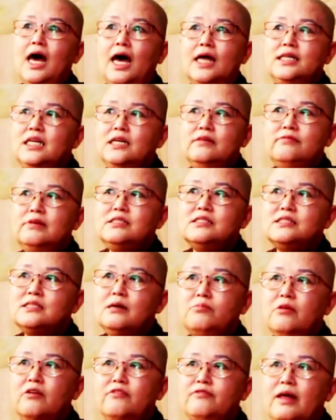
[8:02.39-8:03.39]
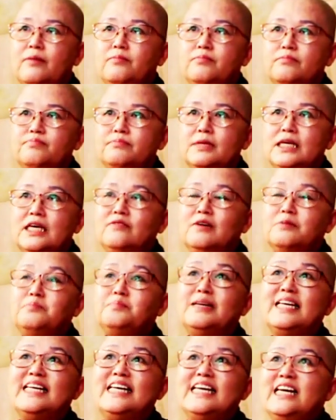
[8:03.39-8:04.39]
And even some of them even
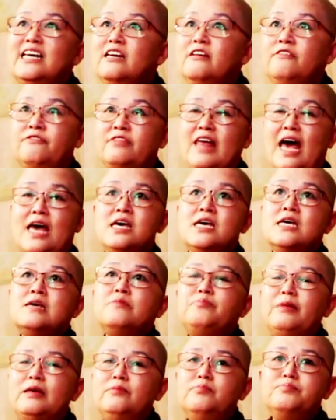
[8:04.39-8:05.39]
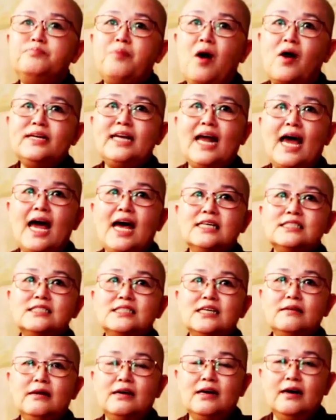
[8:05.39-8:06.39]
believe that being born
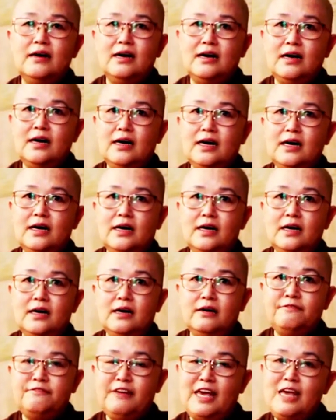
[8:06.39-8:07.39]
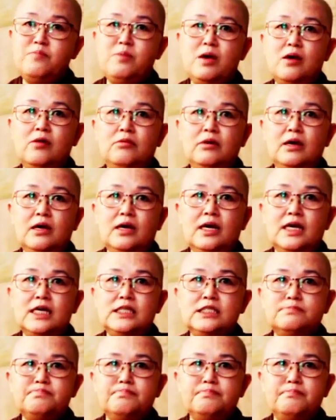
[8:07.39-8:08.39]
as a female
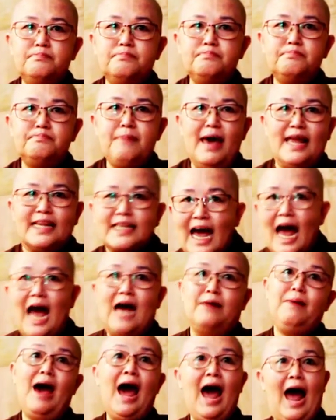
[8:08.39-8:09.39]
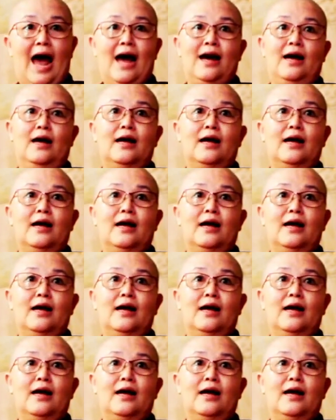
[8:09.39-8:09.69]
is bad karma,